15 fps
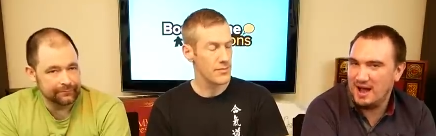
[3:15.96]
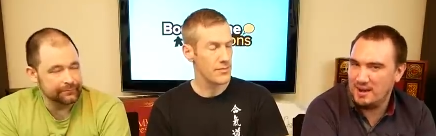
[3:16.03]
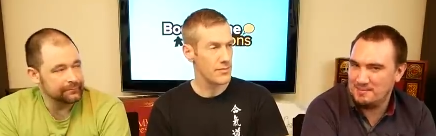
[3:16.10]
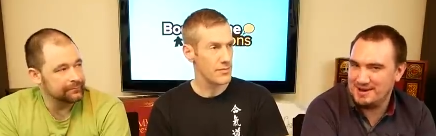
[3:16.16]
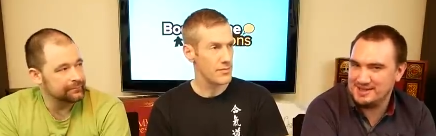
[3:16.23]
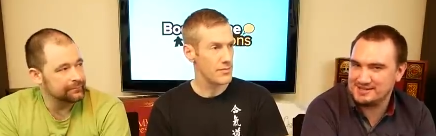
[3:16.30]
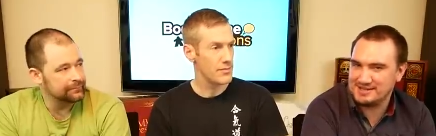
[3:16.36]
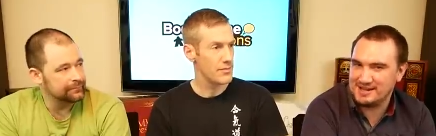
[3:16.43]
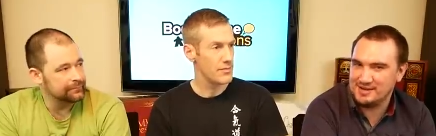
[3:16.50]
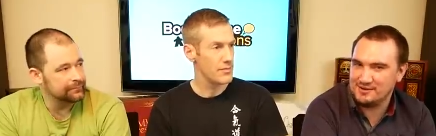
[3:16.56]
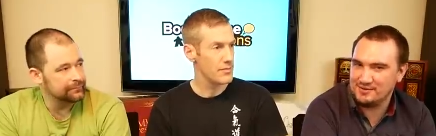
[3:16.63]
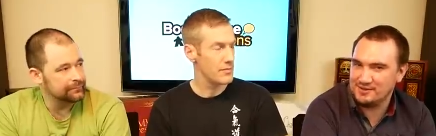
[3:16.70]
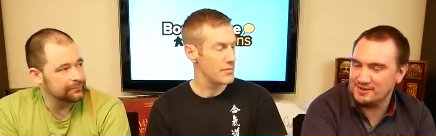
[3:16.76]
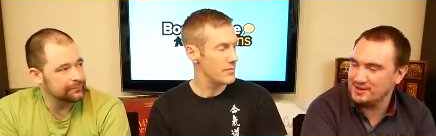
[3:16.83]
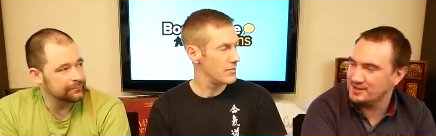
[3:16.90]
Speaker 1: I'm less keen
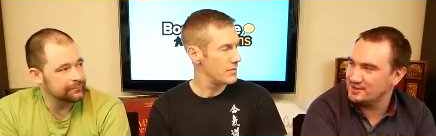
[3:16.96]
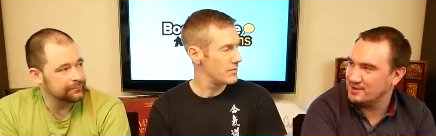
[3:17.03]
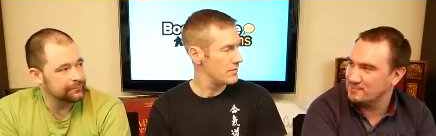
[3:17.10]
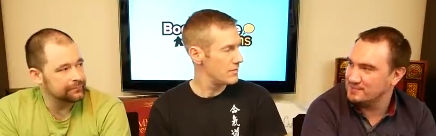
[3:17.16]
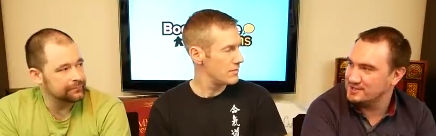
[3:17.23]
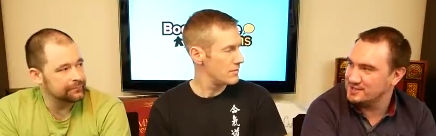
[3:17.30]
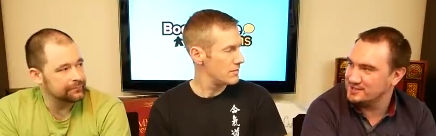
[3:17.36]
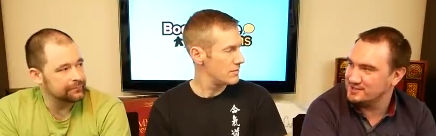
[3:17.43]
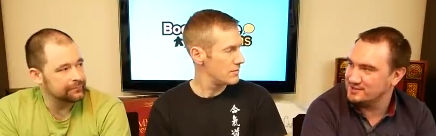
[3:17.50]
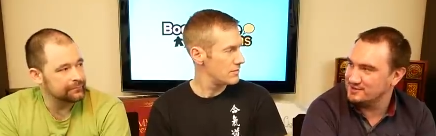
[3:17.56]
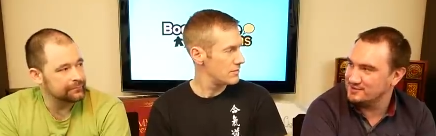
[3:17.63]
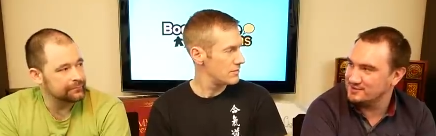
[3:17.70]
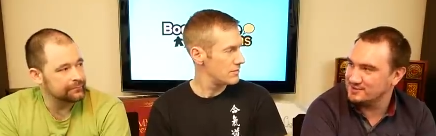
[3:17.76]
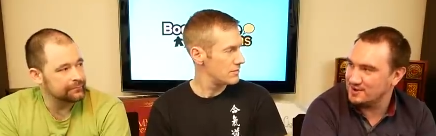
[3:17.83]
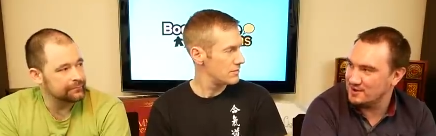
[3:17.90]
on the competition
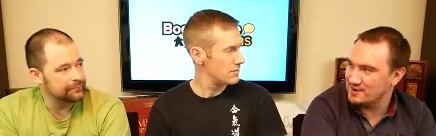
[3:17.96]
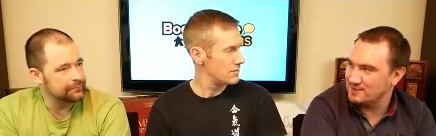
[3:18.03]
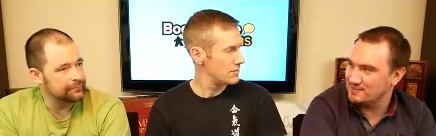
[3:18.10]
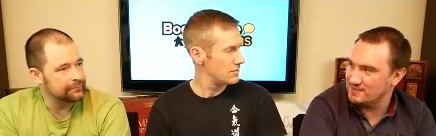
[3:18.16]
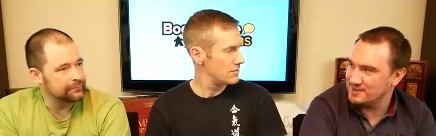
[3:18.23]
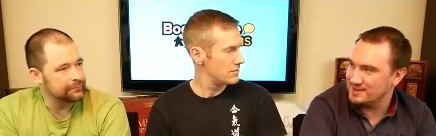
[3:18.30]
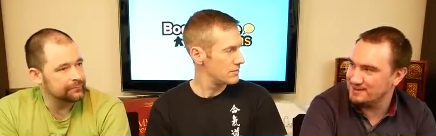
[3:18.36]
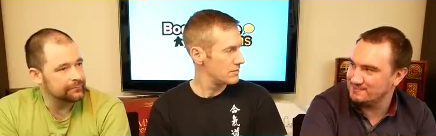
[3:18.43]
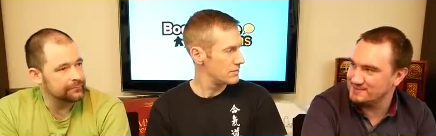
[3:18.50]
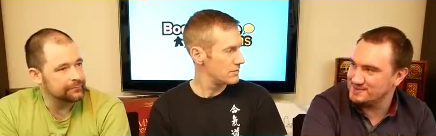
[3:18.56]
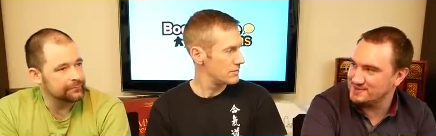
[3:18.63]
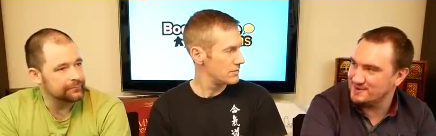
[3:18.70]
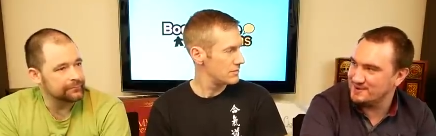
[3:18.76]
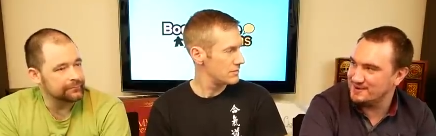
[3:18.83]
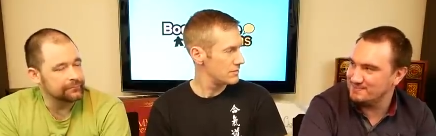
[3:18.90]
on going up the
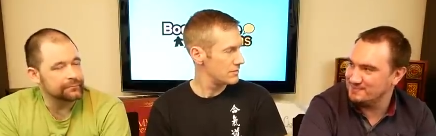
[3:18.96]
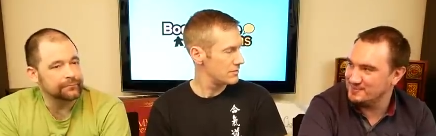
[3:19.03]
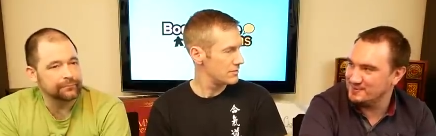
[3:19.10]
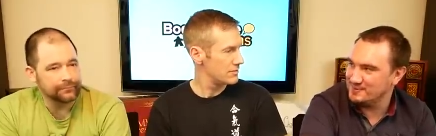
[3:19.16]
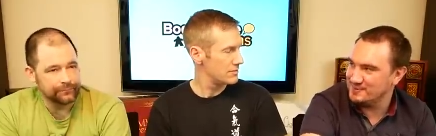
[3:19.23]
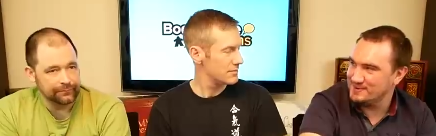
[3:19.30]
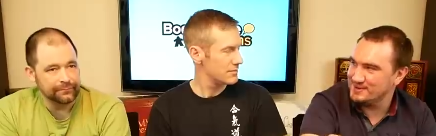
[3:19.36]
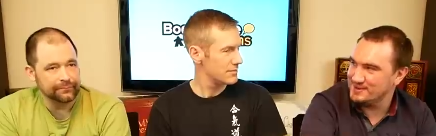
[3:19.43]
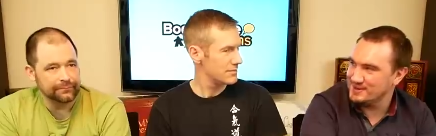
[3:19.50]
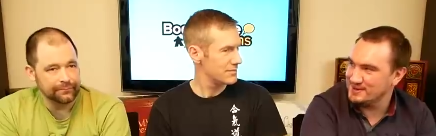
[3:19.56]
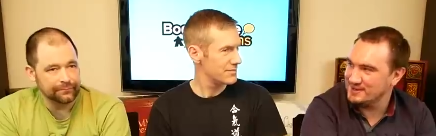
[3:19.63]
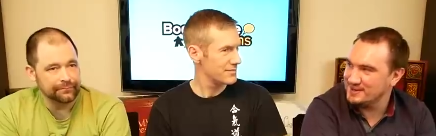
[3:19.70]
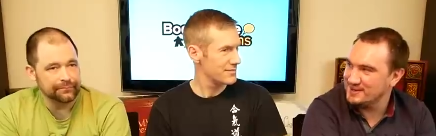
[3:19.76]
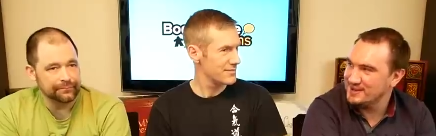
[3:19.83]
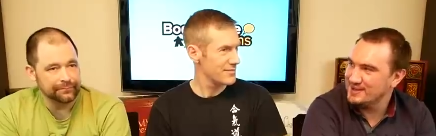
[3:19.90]
sideboard
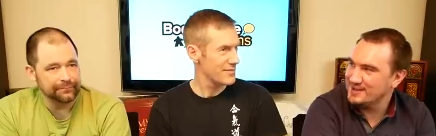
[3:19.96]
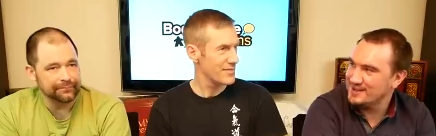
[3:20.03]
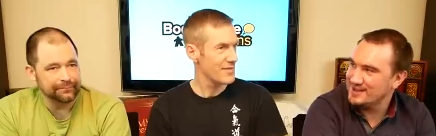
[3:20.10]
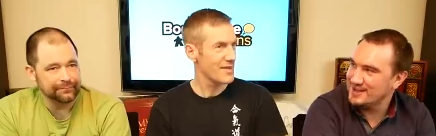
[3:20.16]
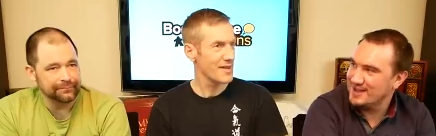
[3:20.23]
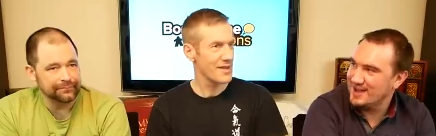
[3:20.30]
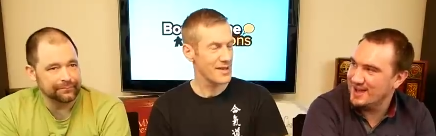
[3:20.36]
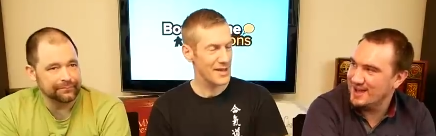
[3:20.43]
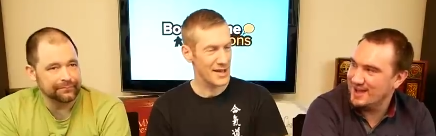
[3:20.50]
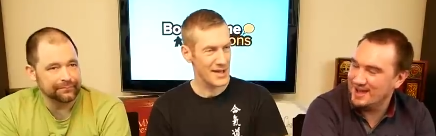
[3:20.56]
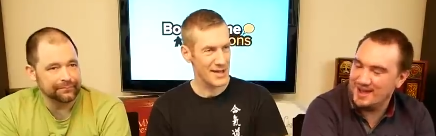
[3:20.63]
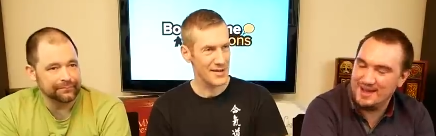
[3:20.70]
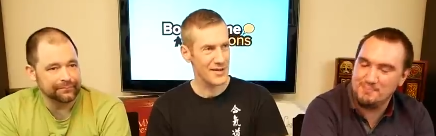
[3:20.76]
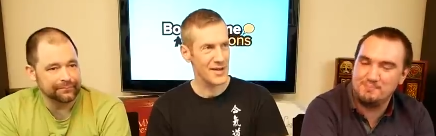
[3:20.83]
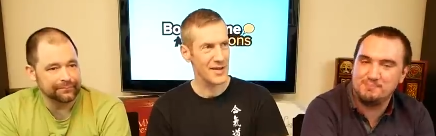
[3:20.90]
thing.
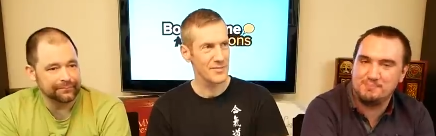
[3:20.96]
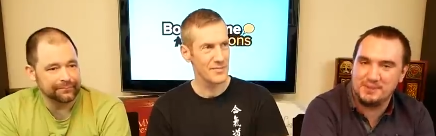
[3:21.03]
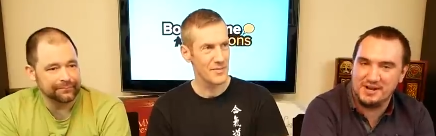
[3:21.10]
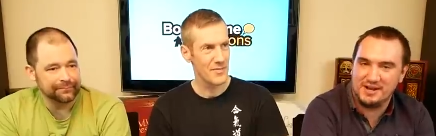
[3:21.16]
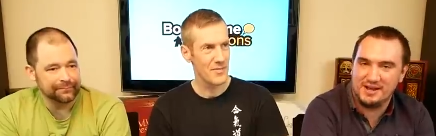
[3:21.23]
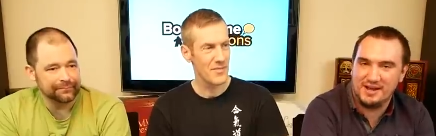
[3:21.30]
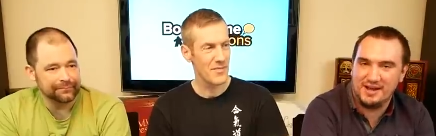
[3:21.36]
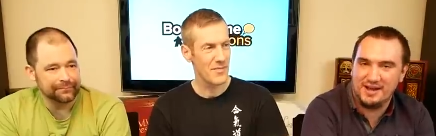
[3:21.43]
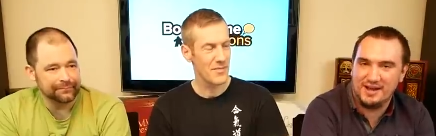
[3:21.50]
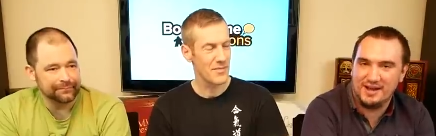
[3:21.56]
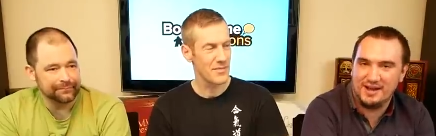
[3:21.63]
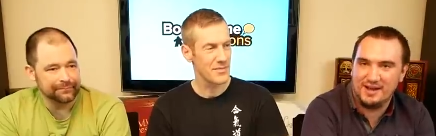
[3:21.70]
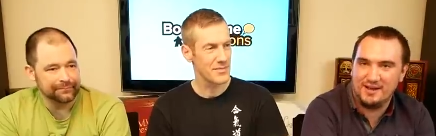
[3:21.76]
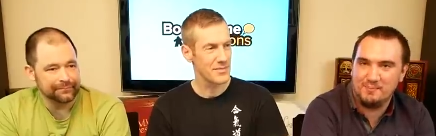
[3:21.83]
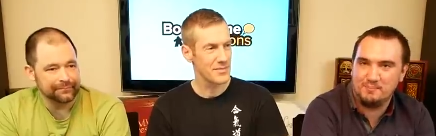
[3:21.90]
Yeah, okay.
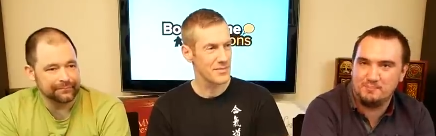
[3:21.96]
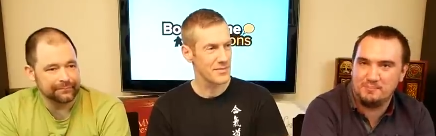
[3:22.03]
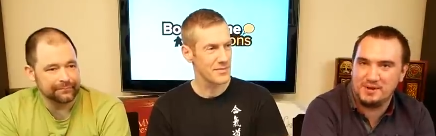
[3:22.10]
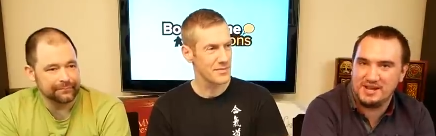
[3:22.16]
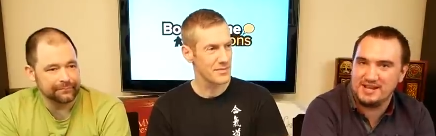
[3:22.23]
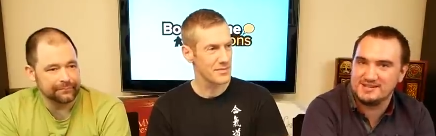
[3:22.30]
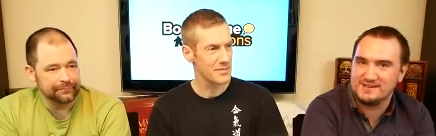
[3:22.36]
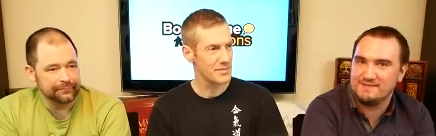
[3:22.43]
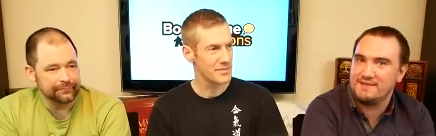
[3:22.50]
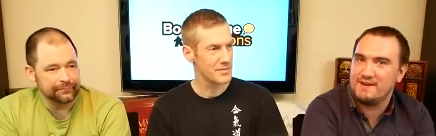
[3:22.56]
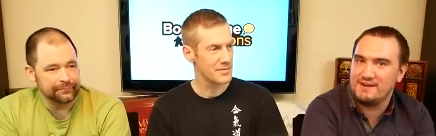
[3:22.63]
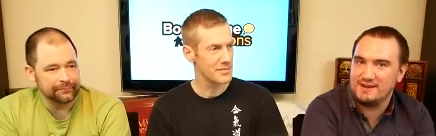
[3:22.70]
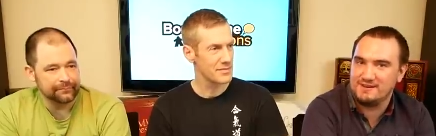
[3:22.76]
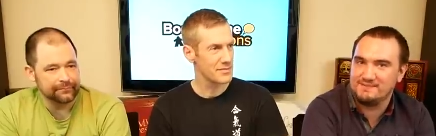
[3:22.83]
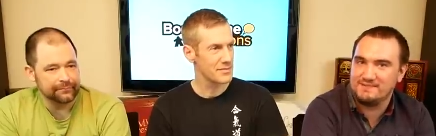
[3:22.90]
But it's a
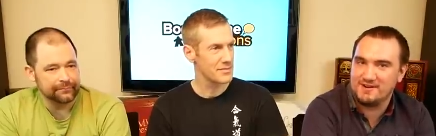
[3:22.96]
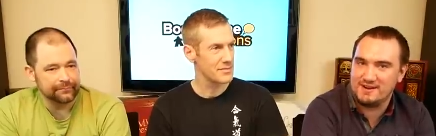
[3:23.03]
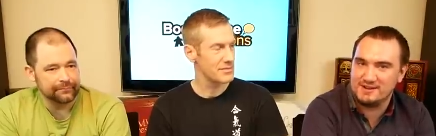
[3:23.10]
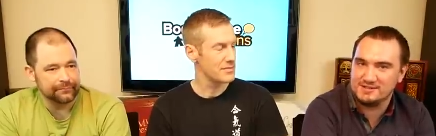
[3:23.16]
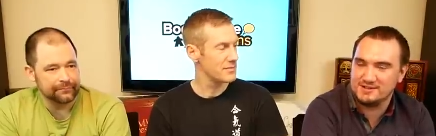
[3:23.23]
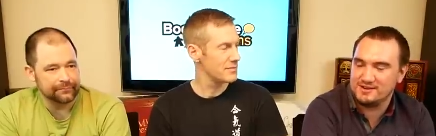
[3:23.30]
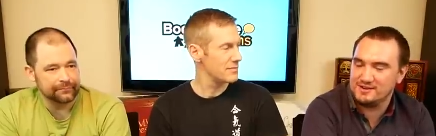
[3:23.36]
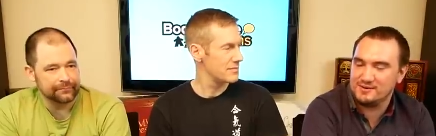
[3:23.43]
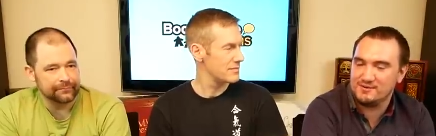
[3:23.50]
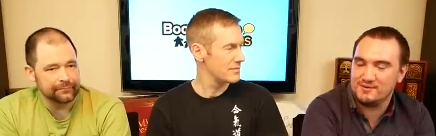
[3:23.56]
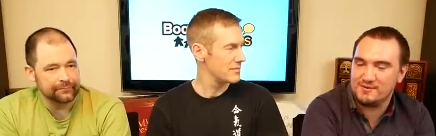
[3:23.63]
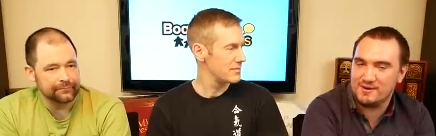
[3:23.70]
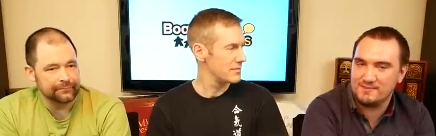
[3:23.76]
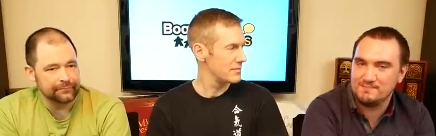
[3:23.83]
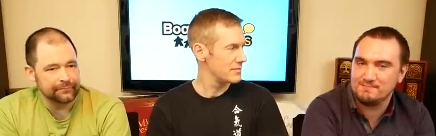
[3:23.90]
very, very solid
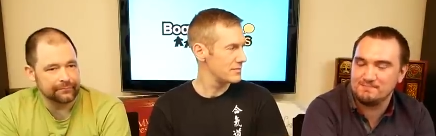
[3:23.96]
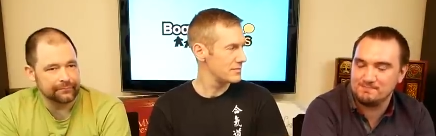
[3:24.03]
Euro.